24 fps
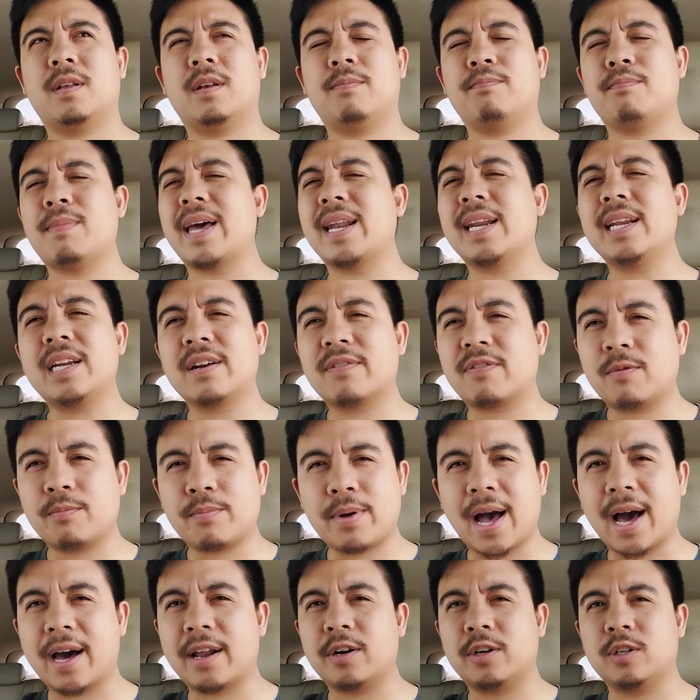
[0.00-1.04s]
Many different
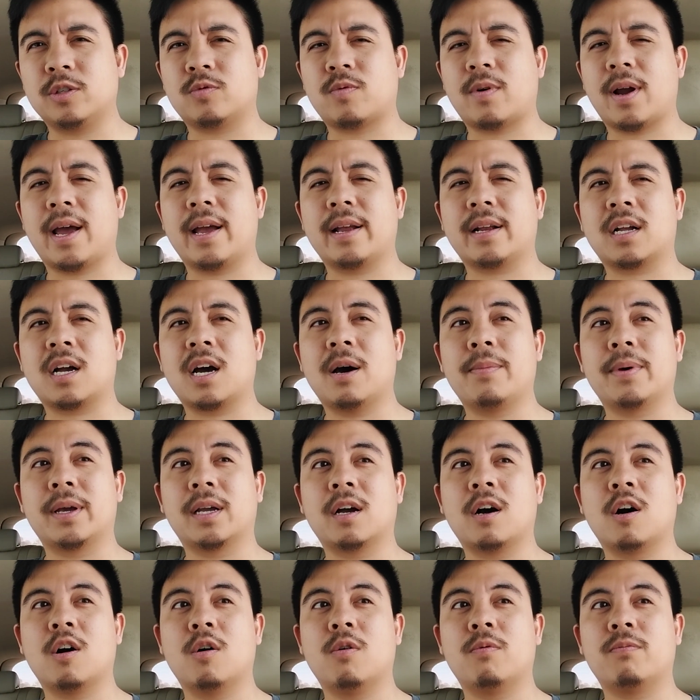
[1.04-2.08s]
patterns, right? Coming
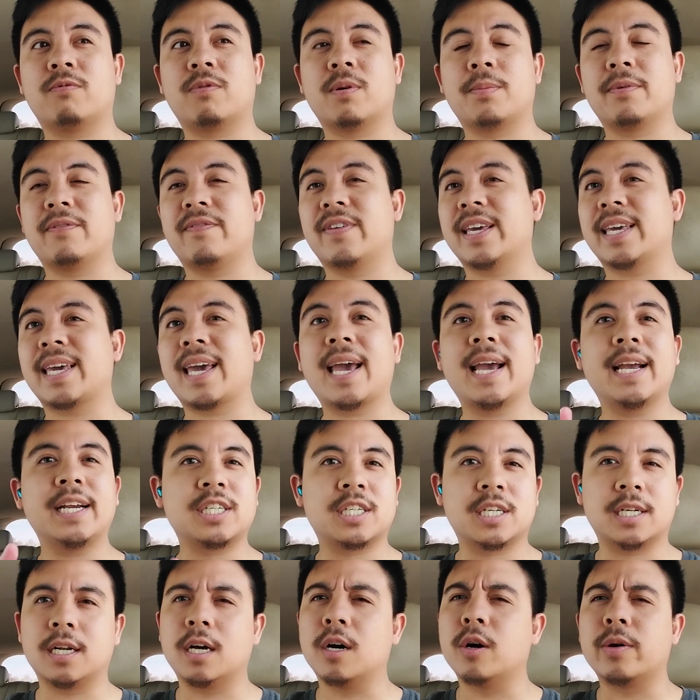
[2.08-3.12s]
home from a
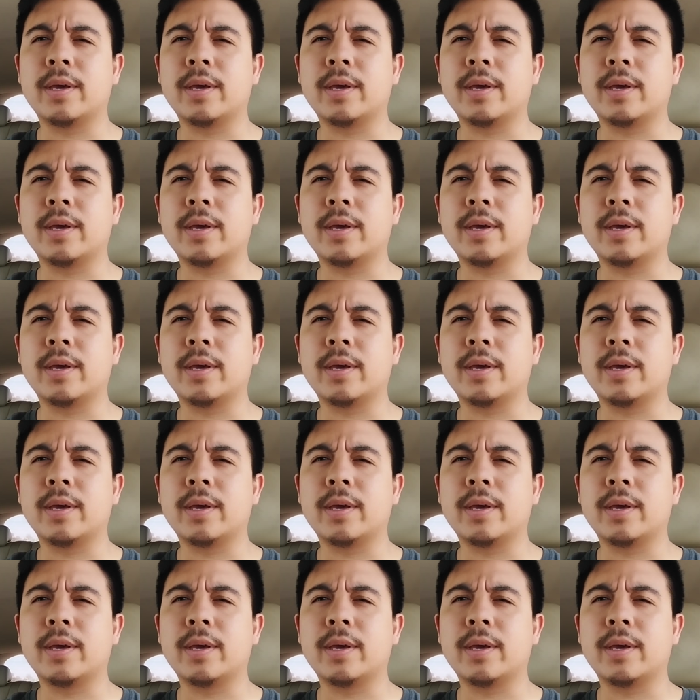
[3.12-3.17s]
vacation, oh